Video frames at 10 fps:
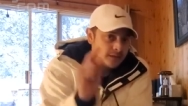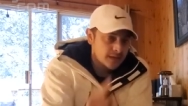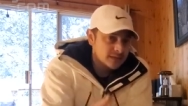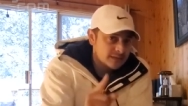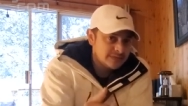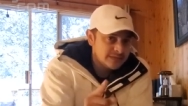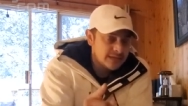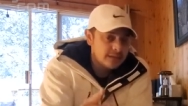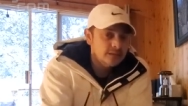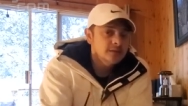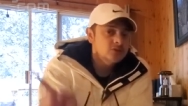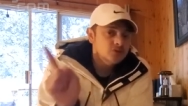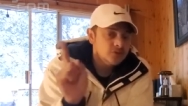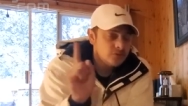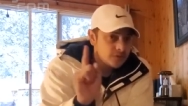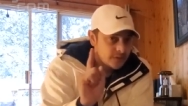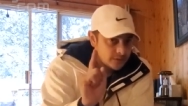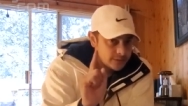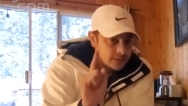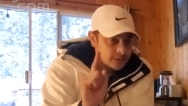Get them today,
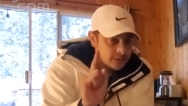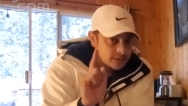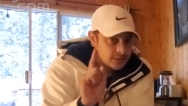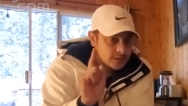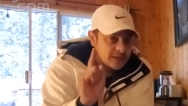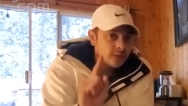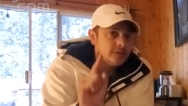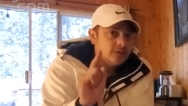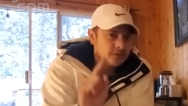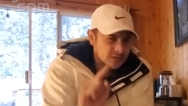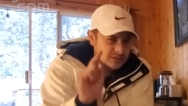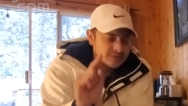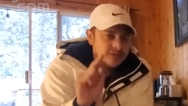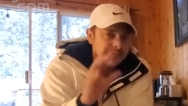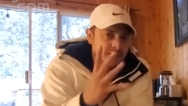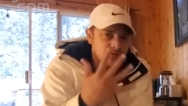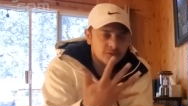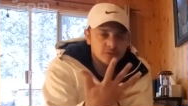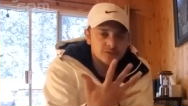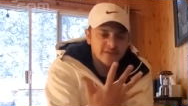and uh, that way your customers can pay through
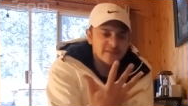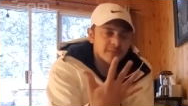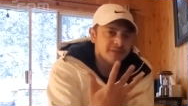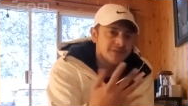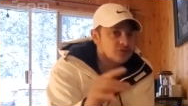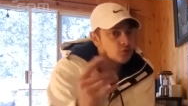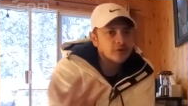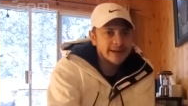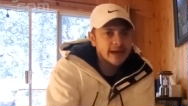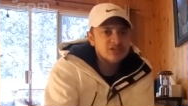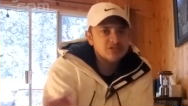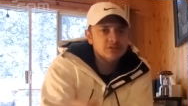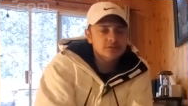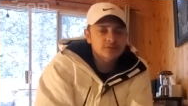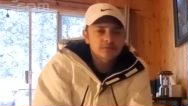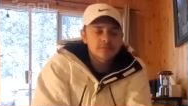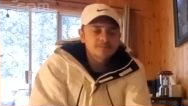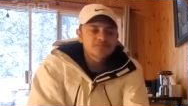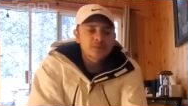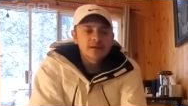those five methods, or cash,
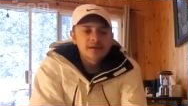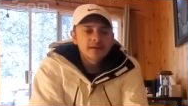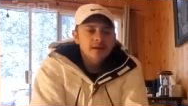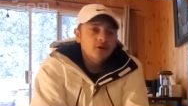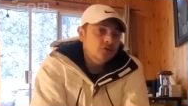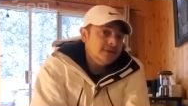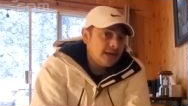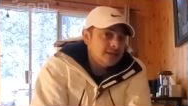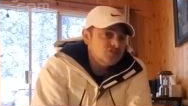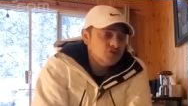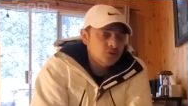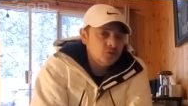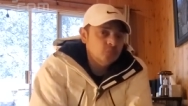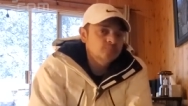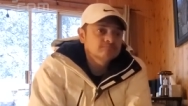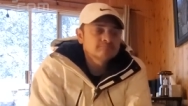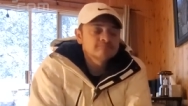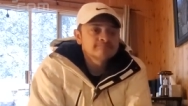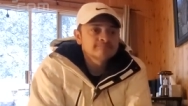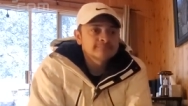or cash. So
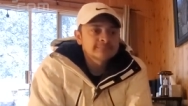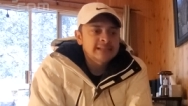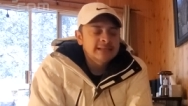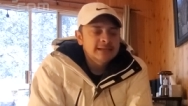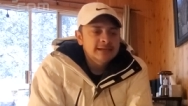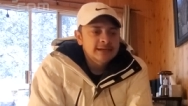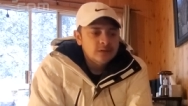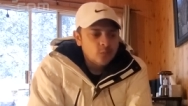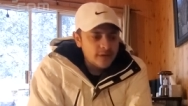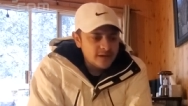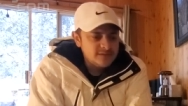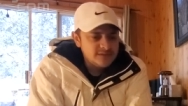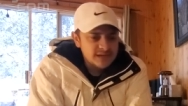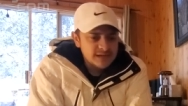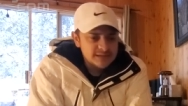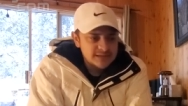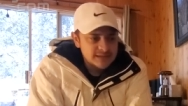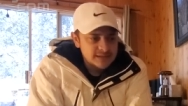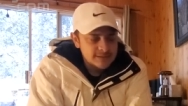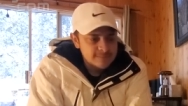what else do you guys
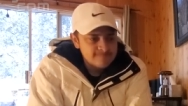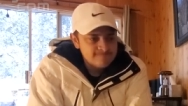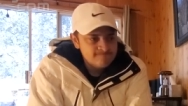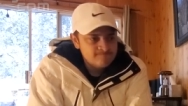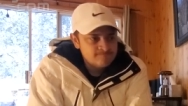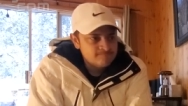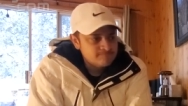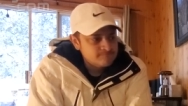need? Mm.